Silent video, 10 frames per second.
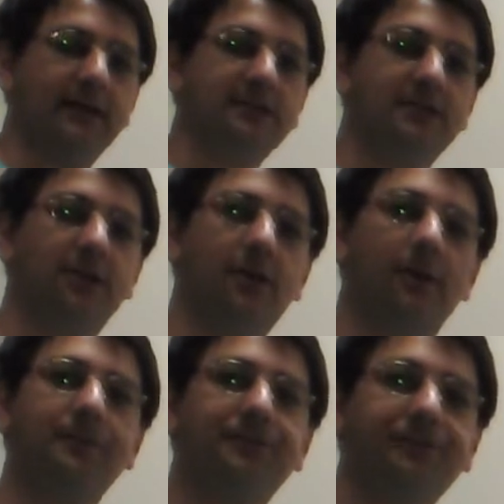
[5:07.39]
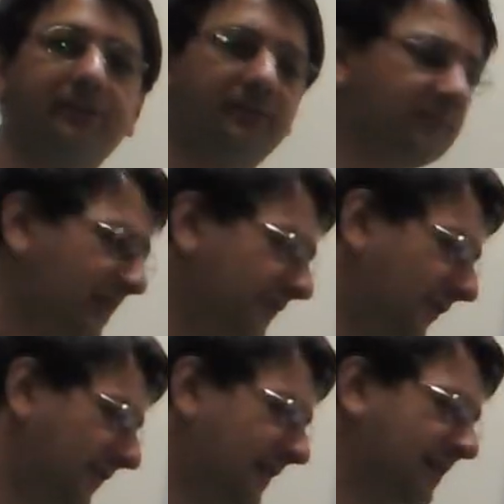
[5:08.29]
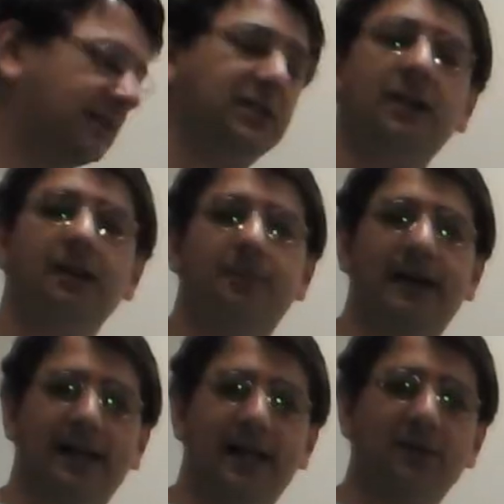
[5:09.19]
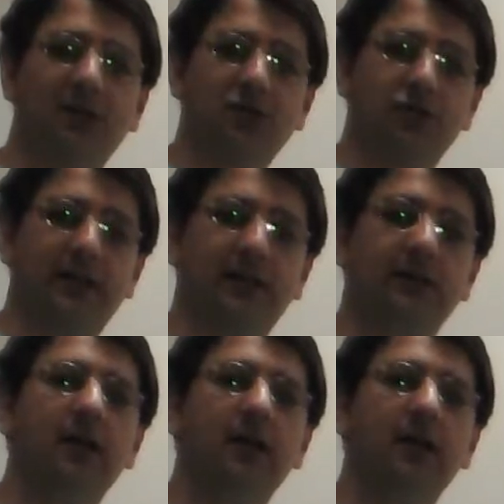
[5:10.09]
So for the bilabial trill,